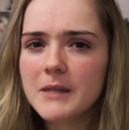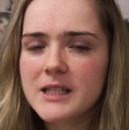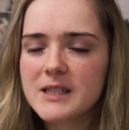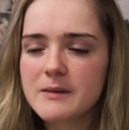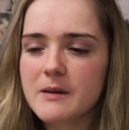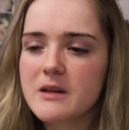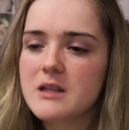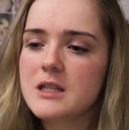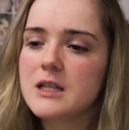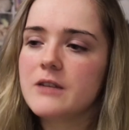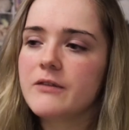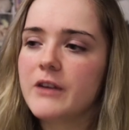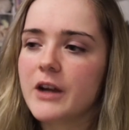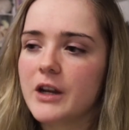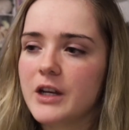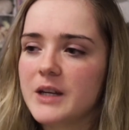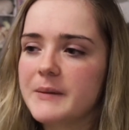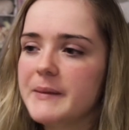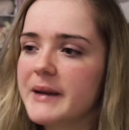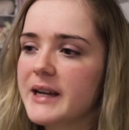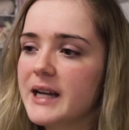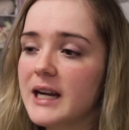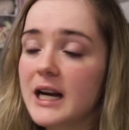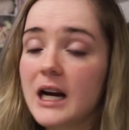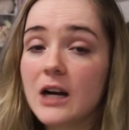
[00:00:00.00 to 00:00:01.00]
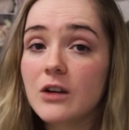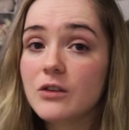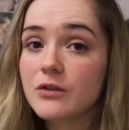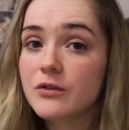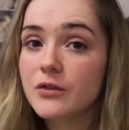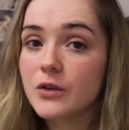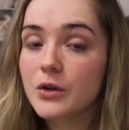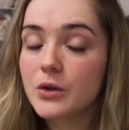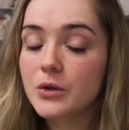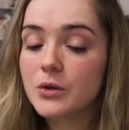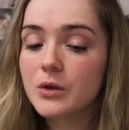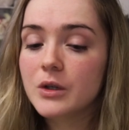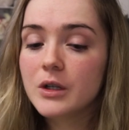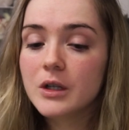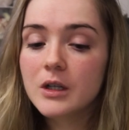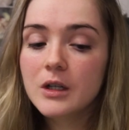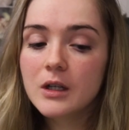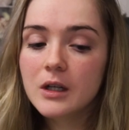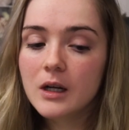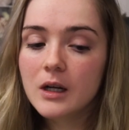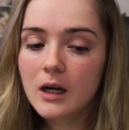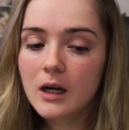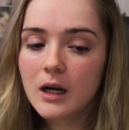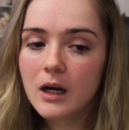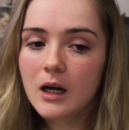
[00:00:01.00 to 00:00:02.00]
especially if I only make a handful,
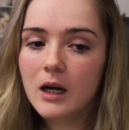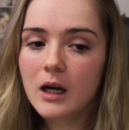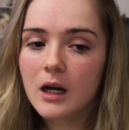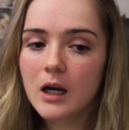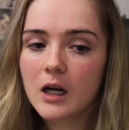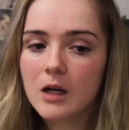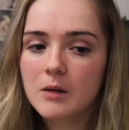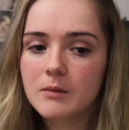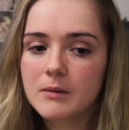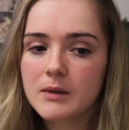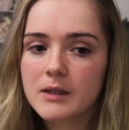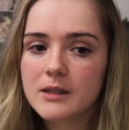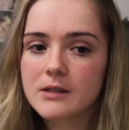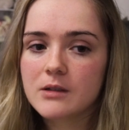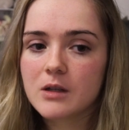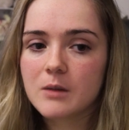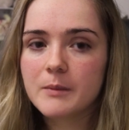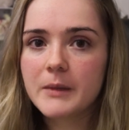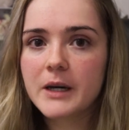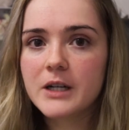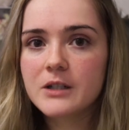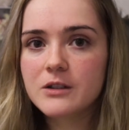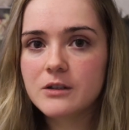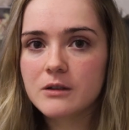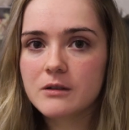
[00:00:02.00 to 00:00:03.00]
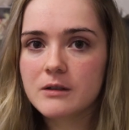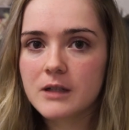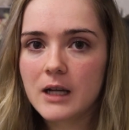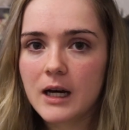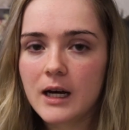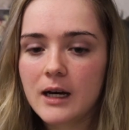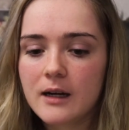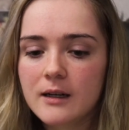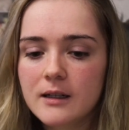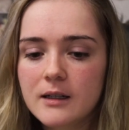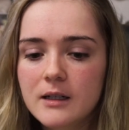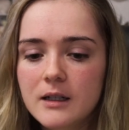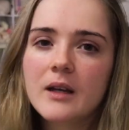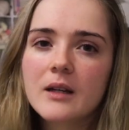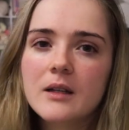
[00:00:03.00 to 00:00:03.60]
so I might do that.